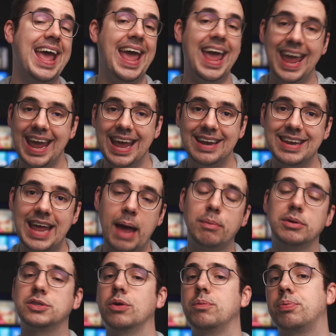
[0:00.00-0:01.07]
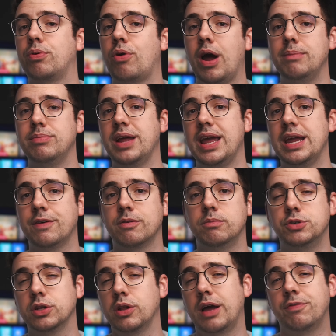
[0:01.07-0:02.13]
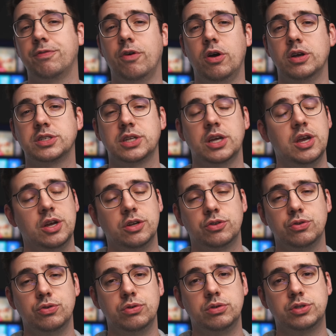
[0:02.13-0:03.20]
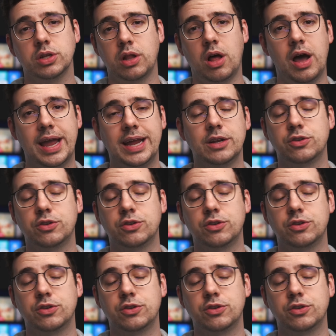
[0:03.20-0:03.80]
and Amazon Prime Day from July 1st to July